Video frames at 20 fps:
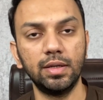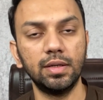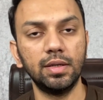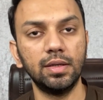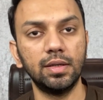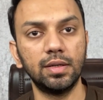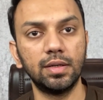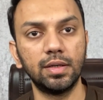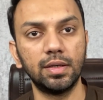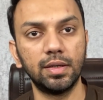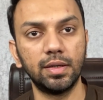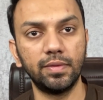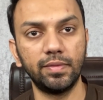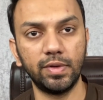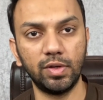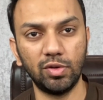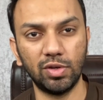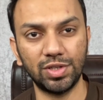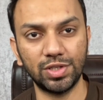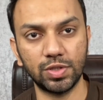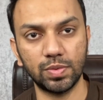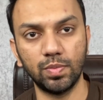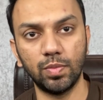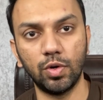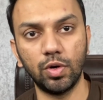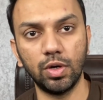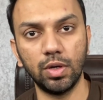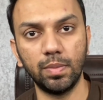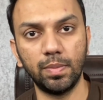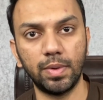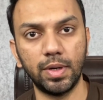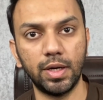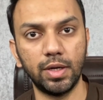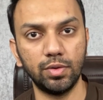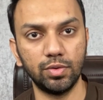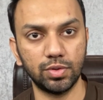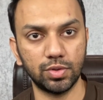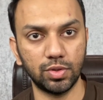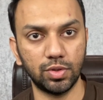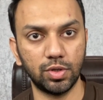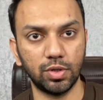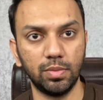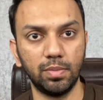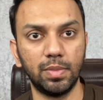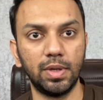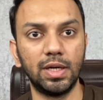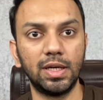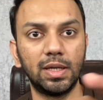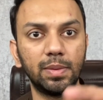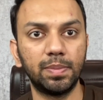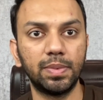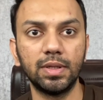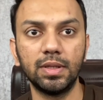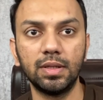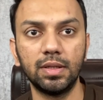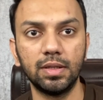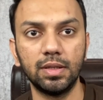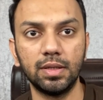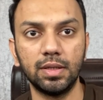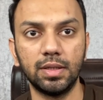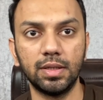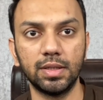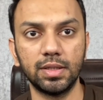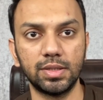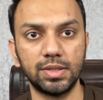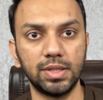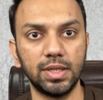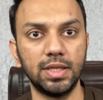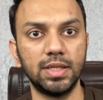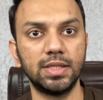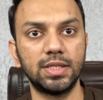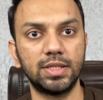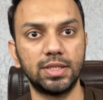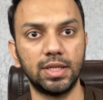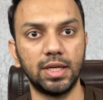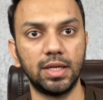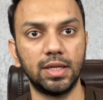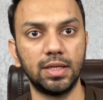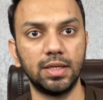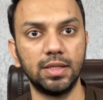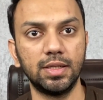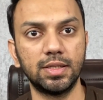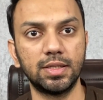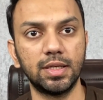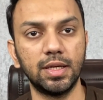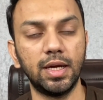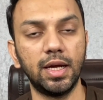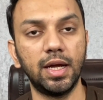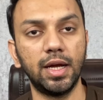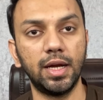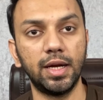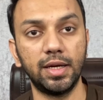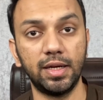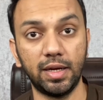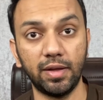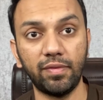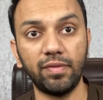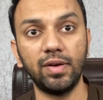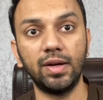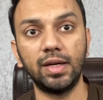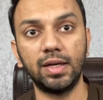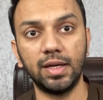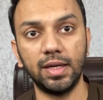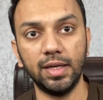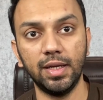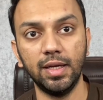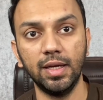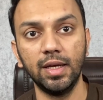when you're a small brand who's not on multiple sales channels, and definitely